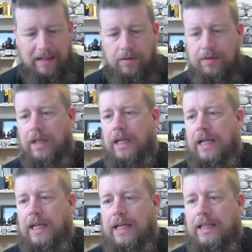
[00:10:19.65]
Or
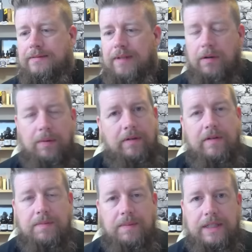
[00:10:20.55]
don't know whether
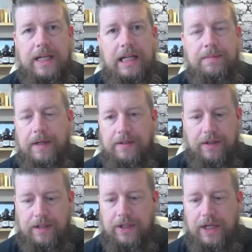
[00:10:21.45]
it's my taste buds
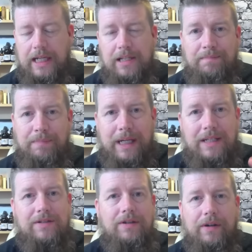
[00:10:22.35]
that are changing, but
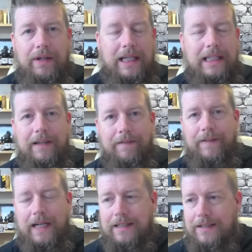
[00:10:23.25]
it's not in your
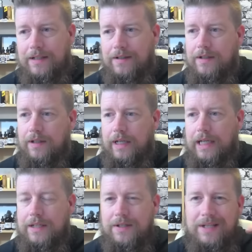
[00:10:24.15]
face. It's not an
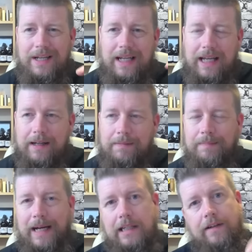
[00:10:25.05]
acidic,
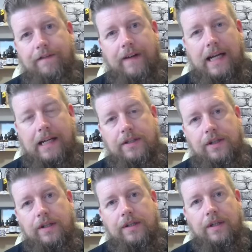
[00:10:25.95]

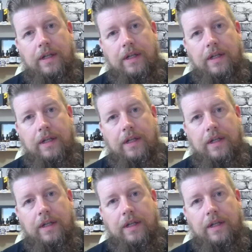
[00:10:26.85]
manufactured,